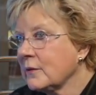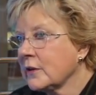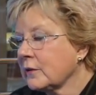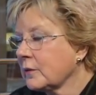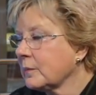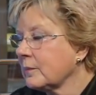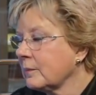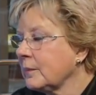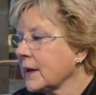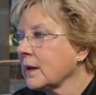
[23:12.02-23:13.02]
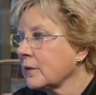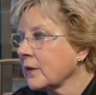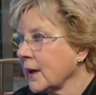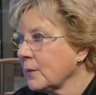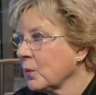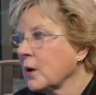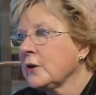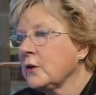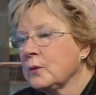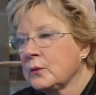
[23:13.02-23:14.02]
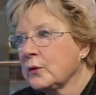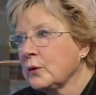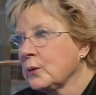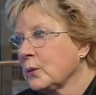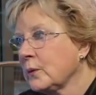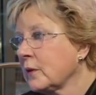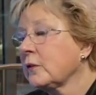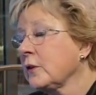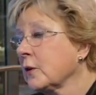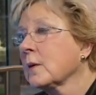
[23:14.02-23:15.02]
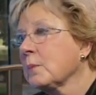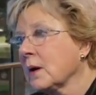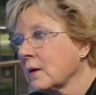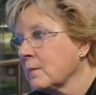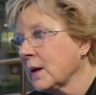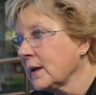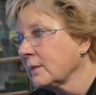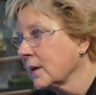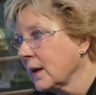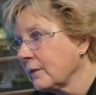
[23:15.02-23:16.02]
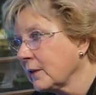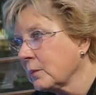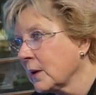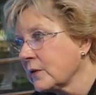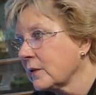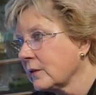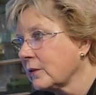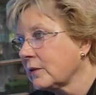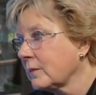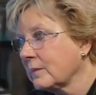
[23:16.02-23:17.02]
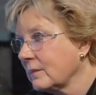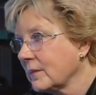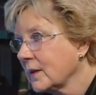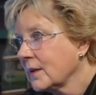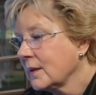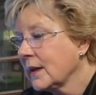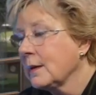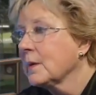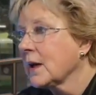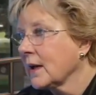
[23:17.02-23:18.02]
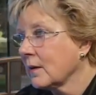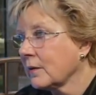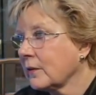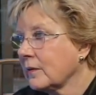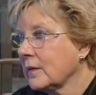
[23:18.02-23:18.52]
just because I want you to, you're a part of my life as much as anybody else,